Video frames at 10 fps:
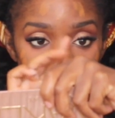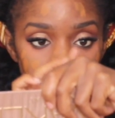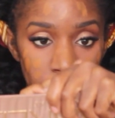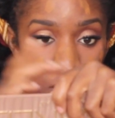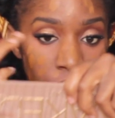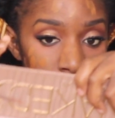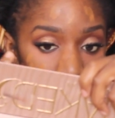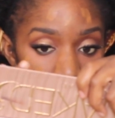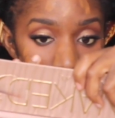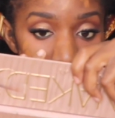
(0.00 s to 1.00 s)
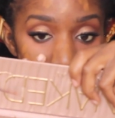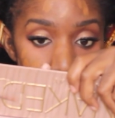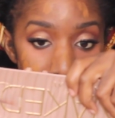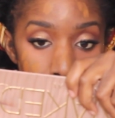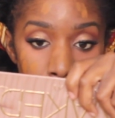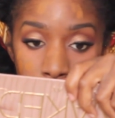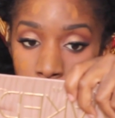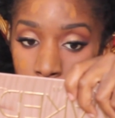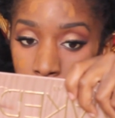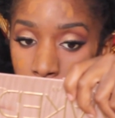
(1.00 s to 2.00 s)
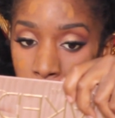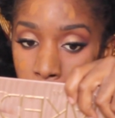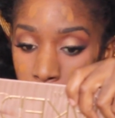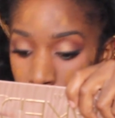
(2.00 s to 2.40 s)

so I just kind of like put a